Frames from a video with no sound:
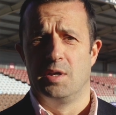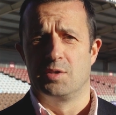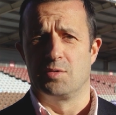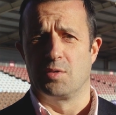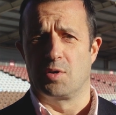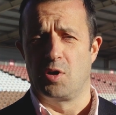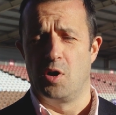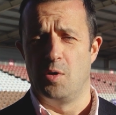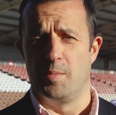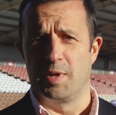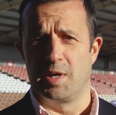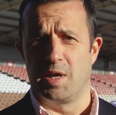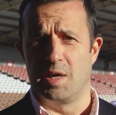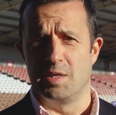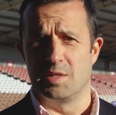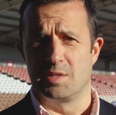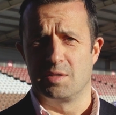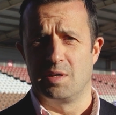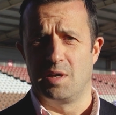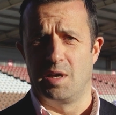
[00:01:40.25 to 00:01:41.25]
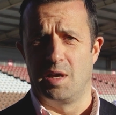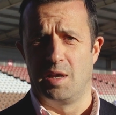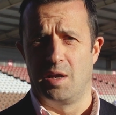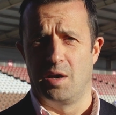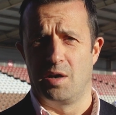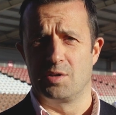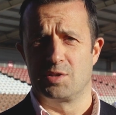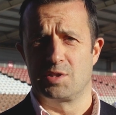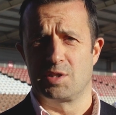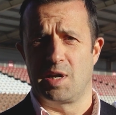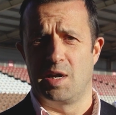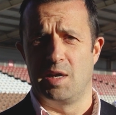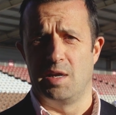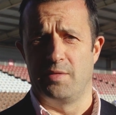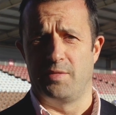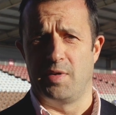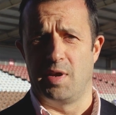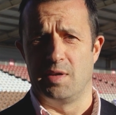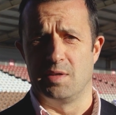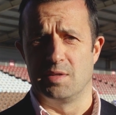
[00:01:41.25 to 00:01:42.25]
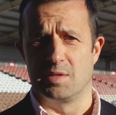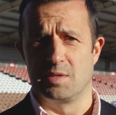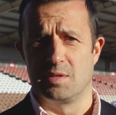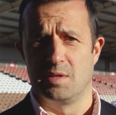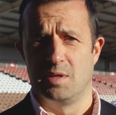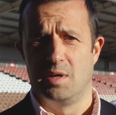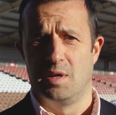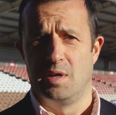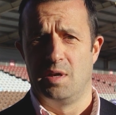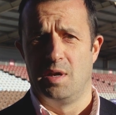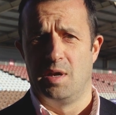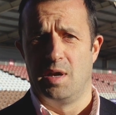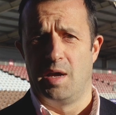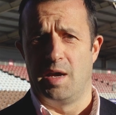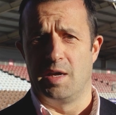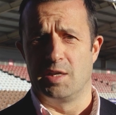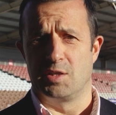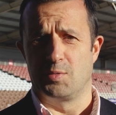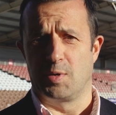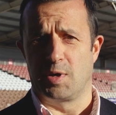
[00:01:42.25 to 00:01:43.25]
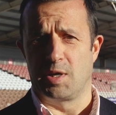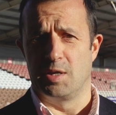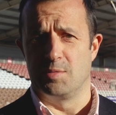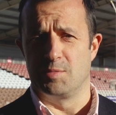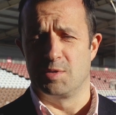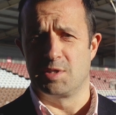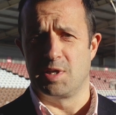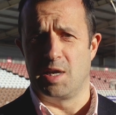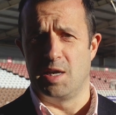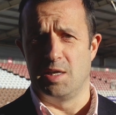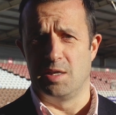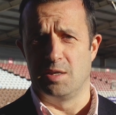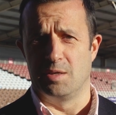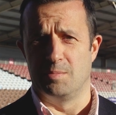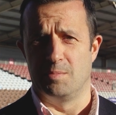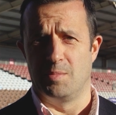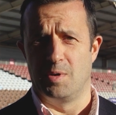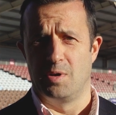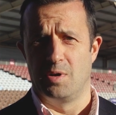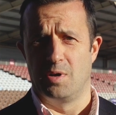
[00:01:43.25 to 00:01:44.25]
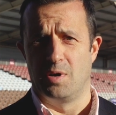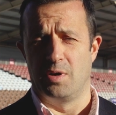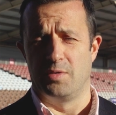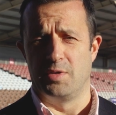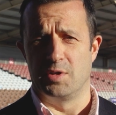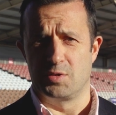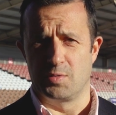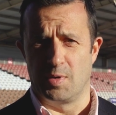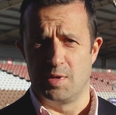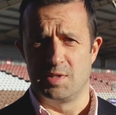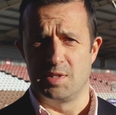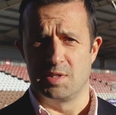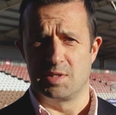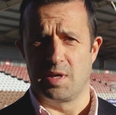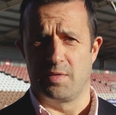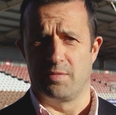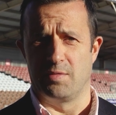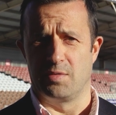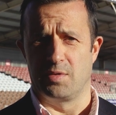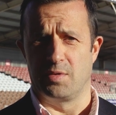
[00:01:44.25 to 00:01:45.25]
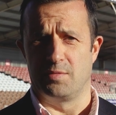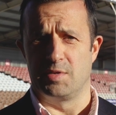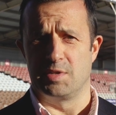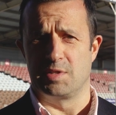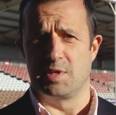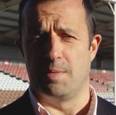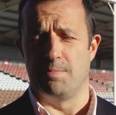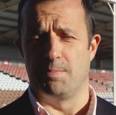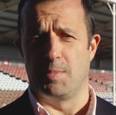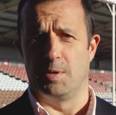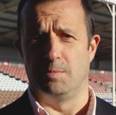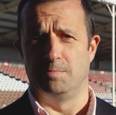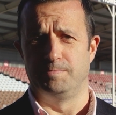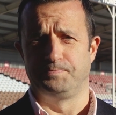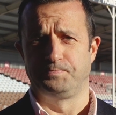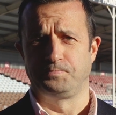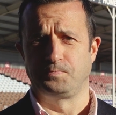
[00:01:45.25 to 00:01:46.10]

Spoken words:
to accommodate a large-scale event at Twickenham Stadium on the 27th of December.